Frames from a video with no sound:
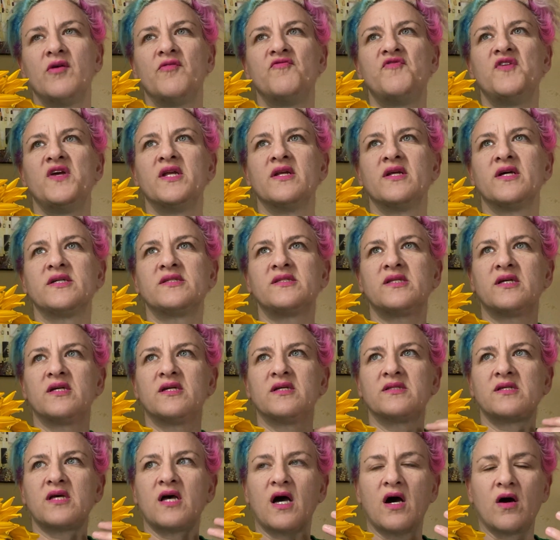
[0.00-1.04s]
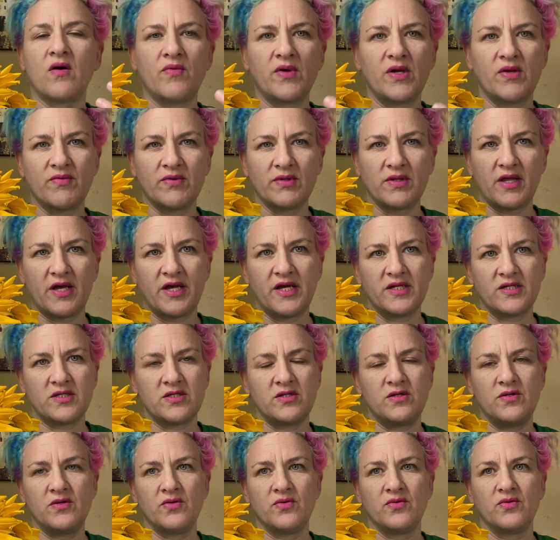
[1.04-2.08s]
Venus is how we relate
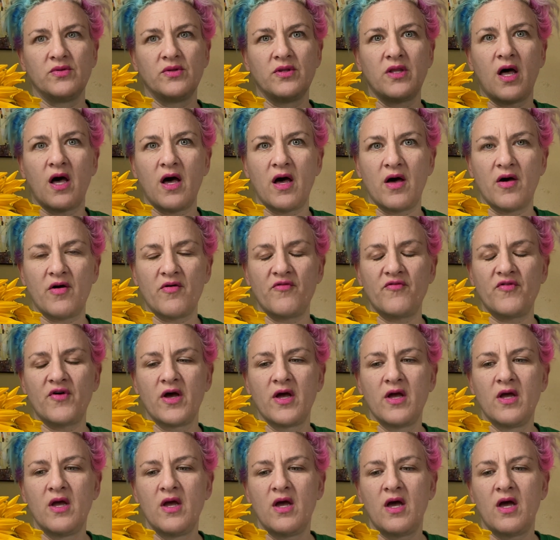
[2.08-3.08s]
to love,